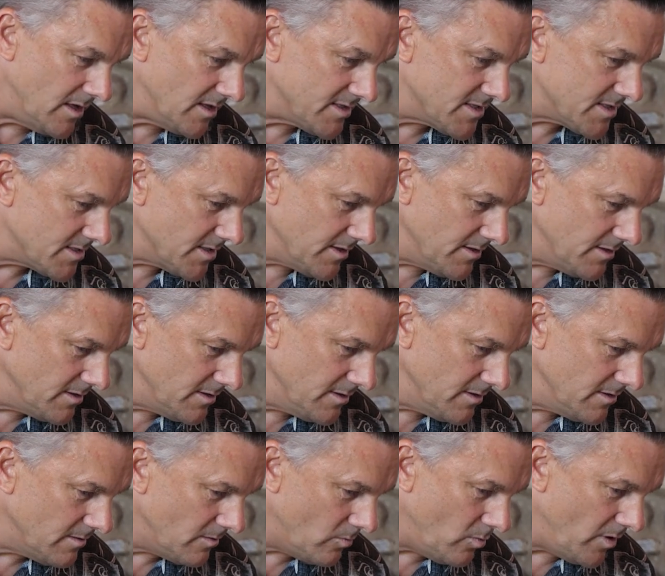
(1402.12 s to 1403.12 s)
Let's
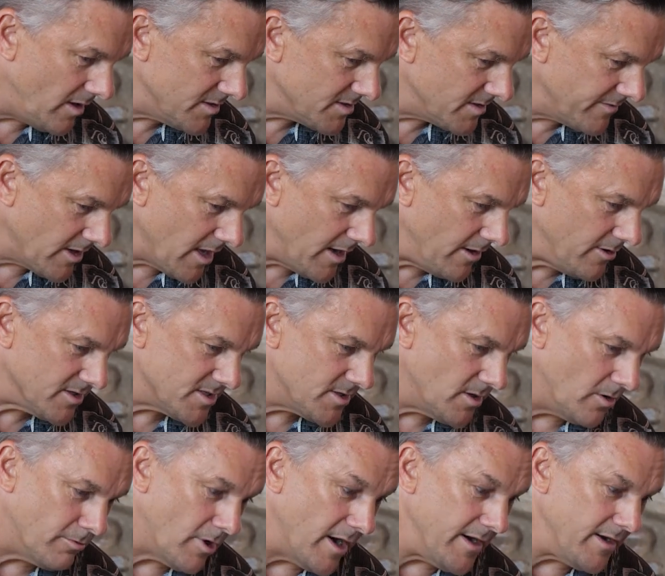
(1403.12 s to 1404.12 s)
see, what else have we got here?
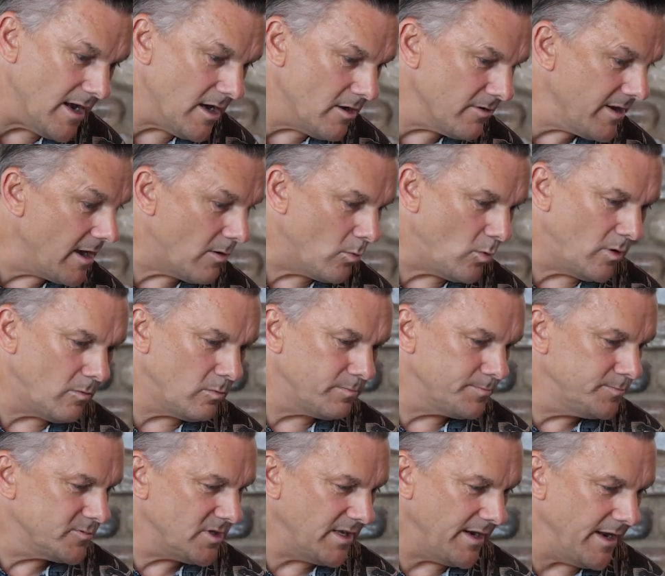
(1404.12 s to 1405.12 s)
So right now,
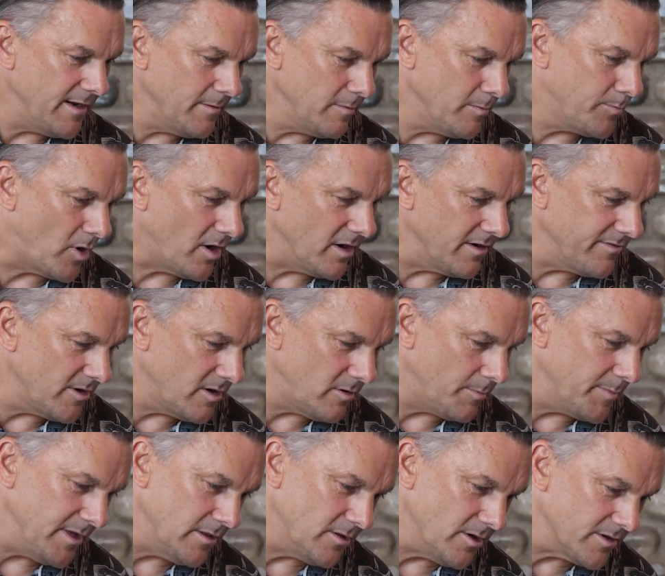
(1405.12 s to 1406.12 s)
today part of it
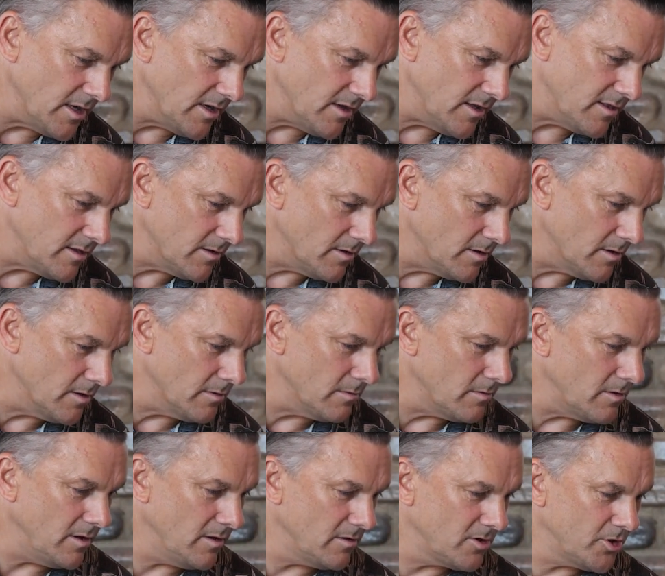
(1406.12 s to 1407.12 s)
will be looking at
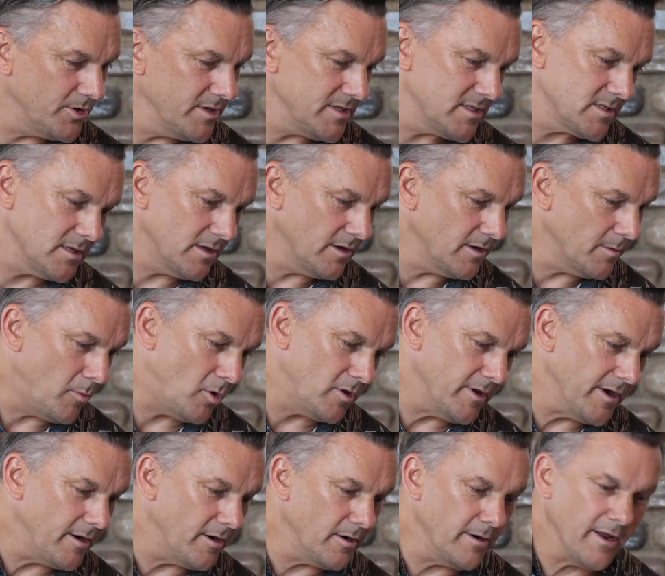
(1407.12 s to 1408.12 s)
the increased
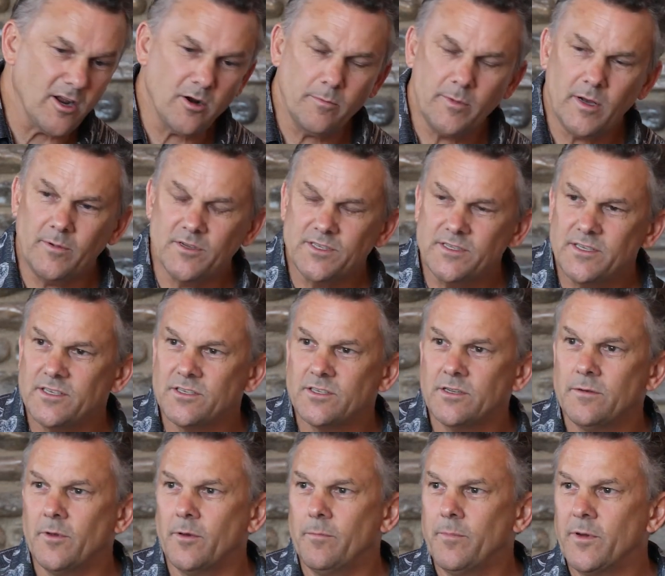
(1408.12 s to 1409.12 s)
Moliere nanobubble
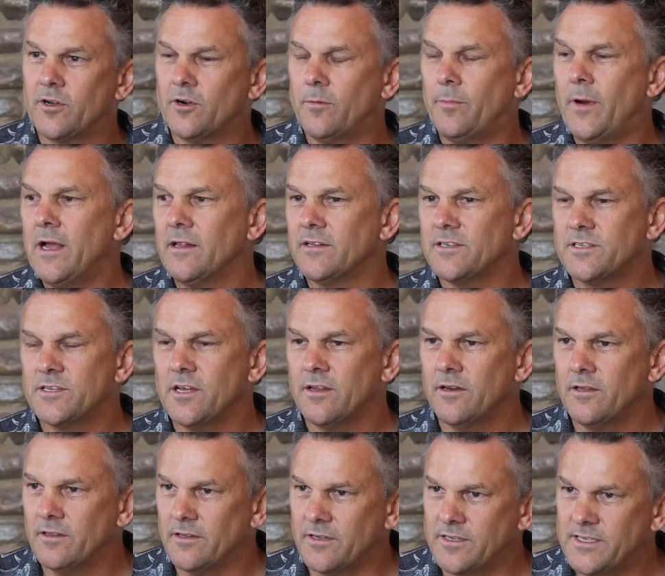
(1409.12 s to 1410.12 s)
system, a bigger pilot
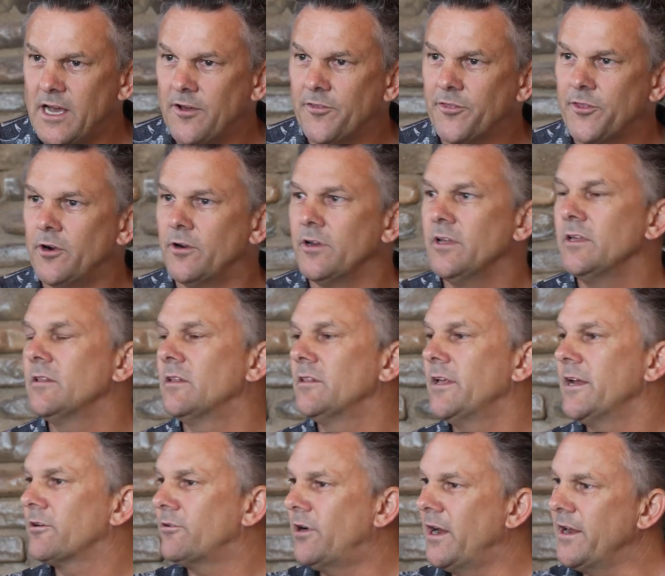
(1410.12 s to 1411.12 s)
study that's out there in the
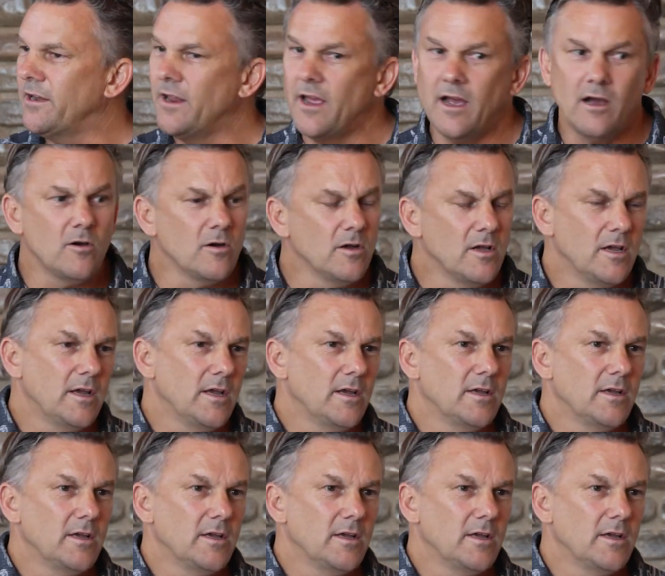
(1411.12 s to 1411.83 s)
lake right now.